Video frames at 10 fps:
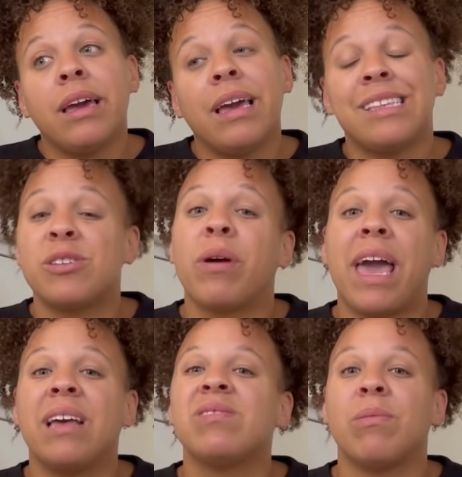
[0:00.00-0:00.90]
it's
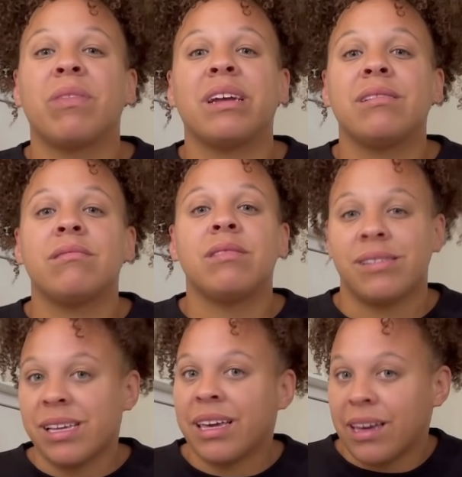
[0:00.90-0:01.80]
okay if something
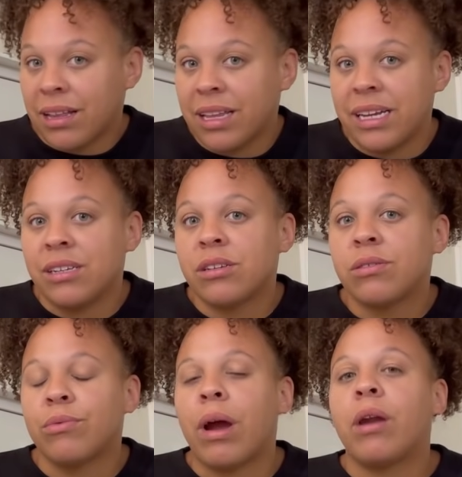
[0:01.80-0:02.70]
doesn't get cleaned
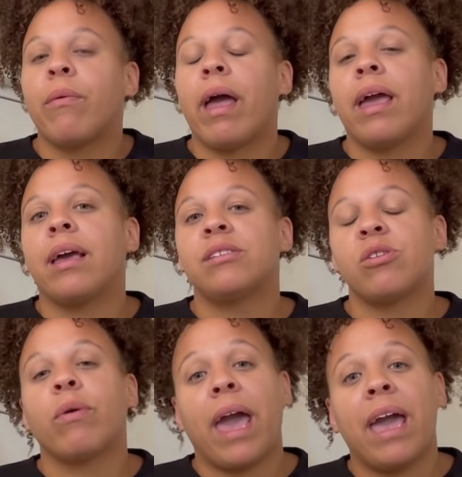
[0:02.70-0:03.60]
right away. It's
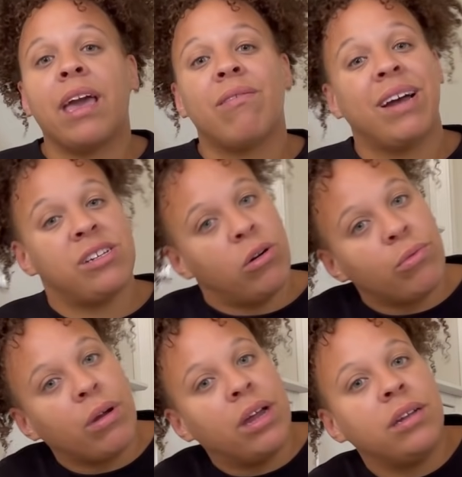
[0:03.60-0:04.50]
okay if I don't
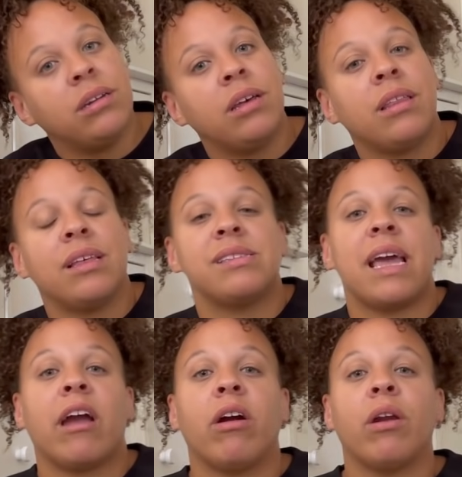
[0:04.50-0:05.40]
run this
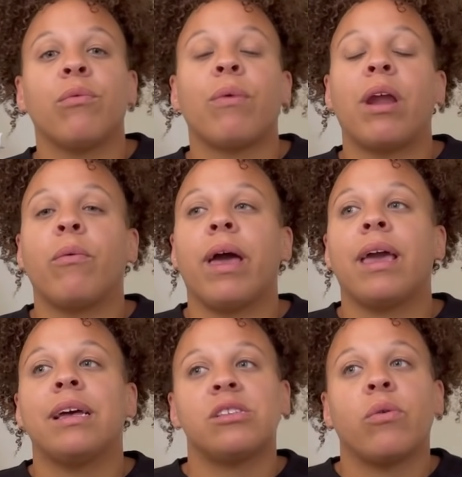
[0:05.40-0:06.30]
errand right
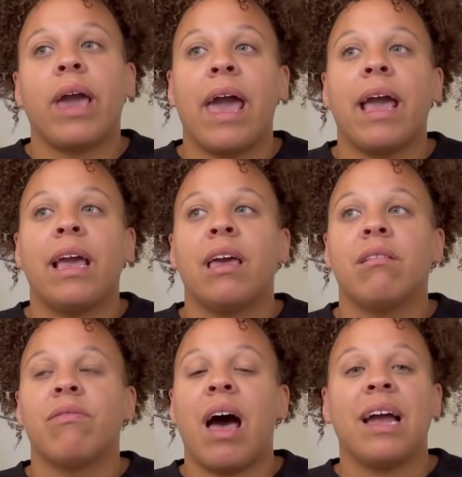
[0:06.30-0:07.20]
away. It's okay if
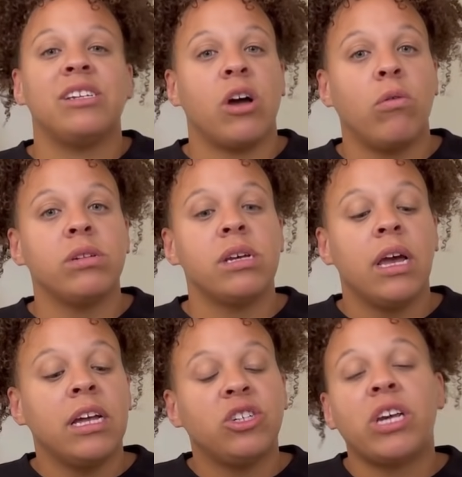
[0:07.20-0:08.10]
I don't
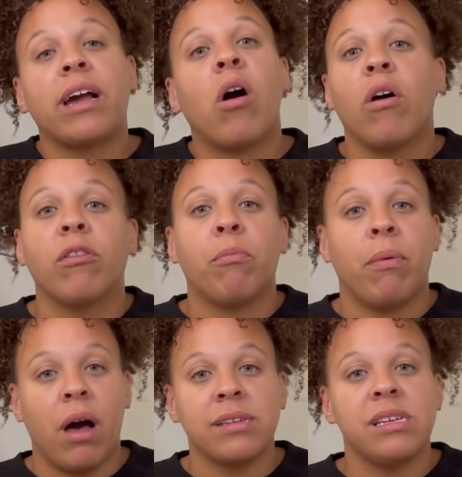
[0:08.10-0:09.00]
check all the
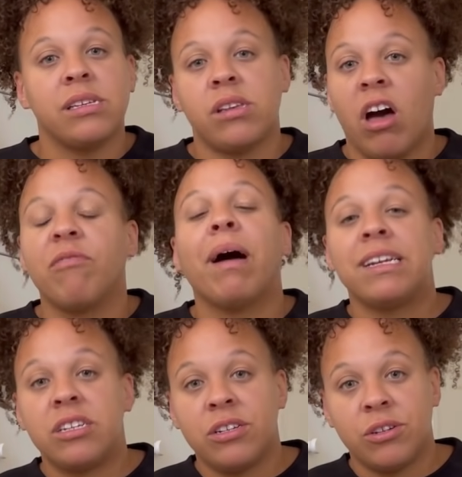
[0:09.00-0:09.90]
boxes off my
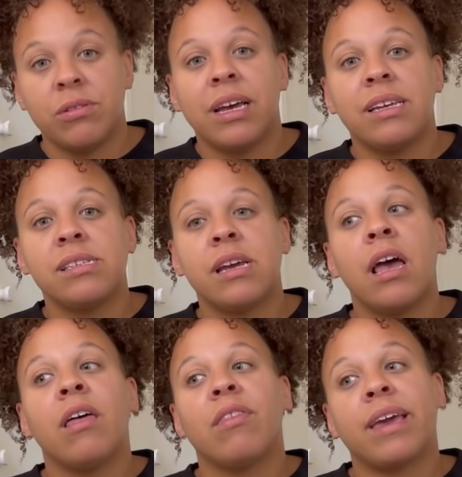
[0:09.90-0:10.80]
to do list.
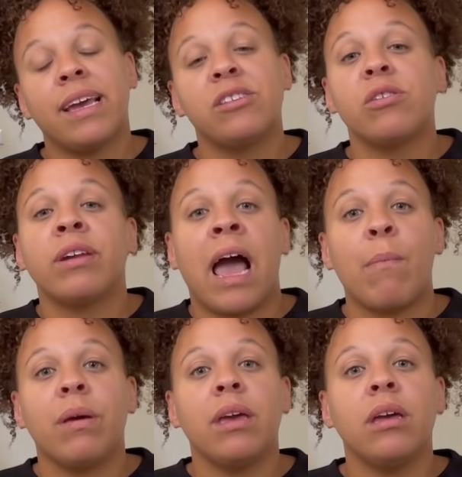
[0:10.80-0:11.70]
The kids are
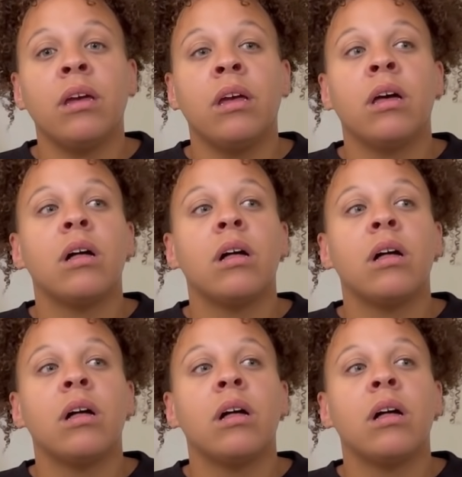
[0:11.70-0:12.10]
napping.